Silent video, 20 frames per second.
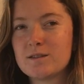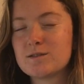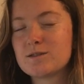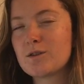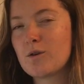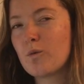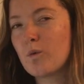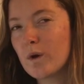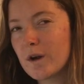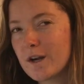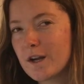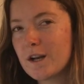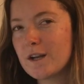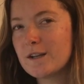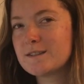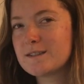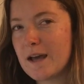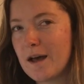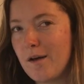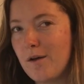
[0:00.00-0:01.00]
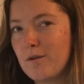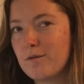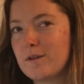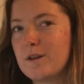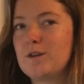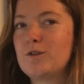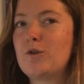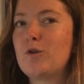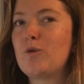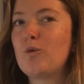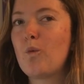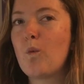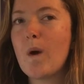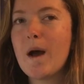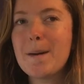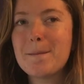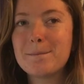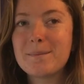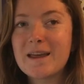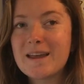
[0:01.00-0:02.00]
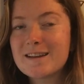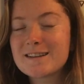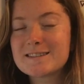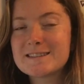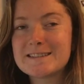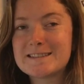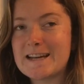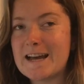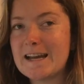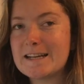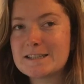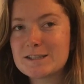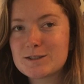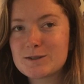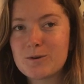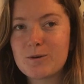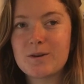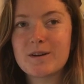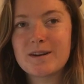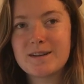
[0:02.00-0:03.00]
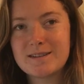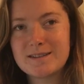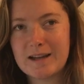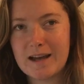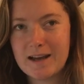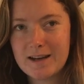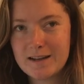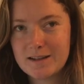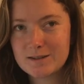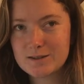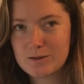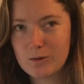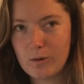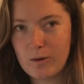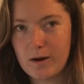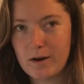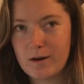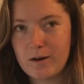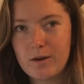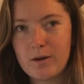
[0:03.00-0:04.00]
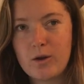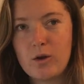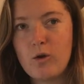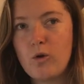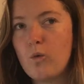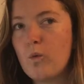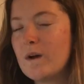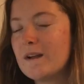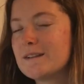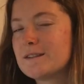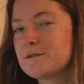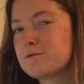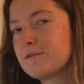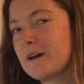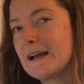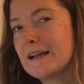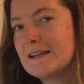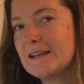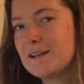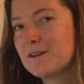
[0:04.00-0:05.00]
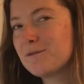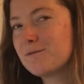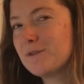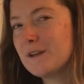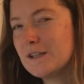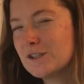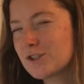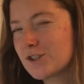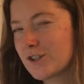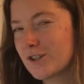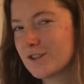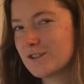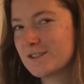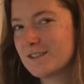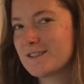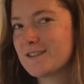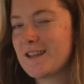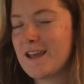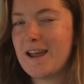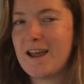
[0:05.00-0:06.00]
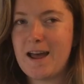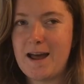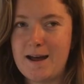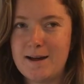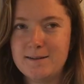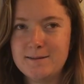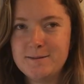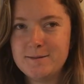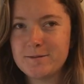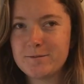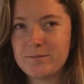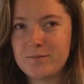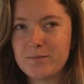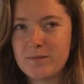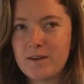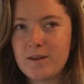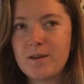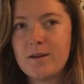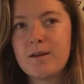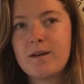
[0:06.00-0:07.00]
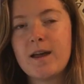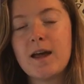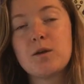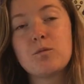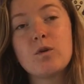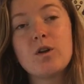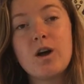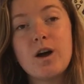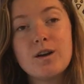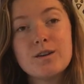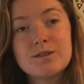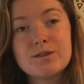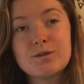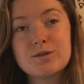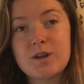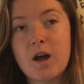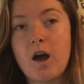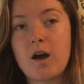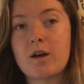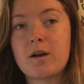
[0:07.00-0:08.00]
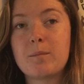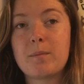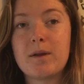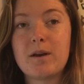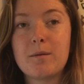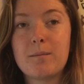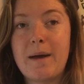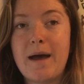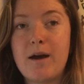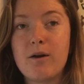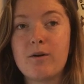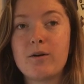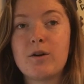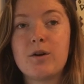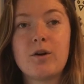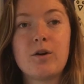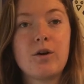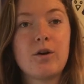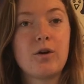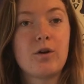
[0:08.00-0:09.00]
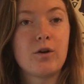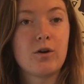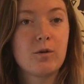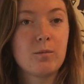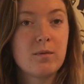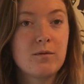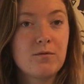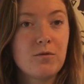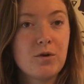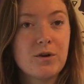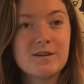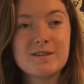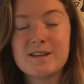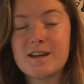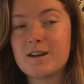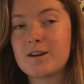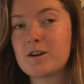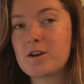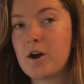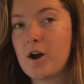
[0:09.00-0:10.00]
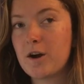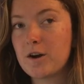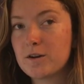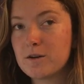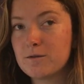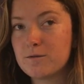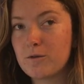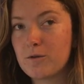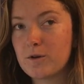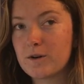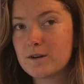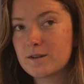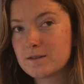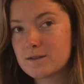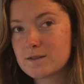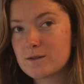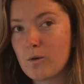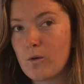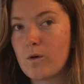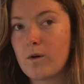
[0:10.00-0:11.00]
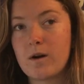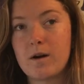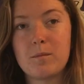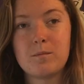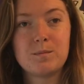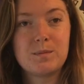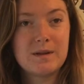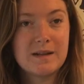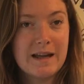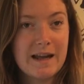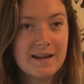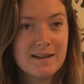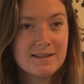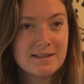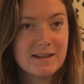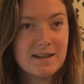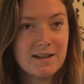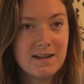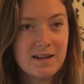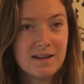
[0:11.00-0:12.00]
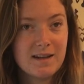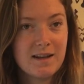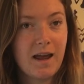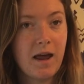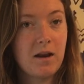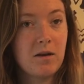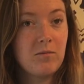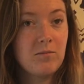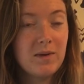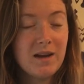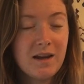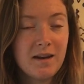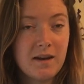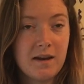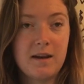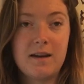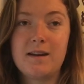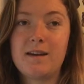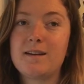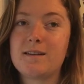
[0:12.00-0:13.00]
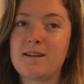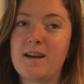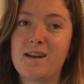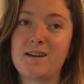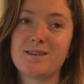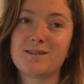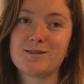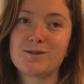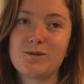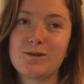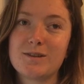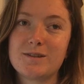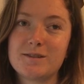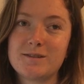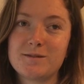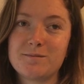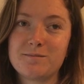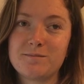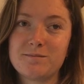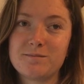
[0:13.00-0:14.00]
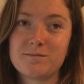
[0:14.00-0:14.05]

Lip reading: So we're going to delve into what makes a dinosaur, what defining features they have, and we'll also talk a bit about herbivores and carnivores, or plant-eating and meat-eating dinosaurs.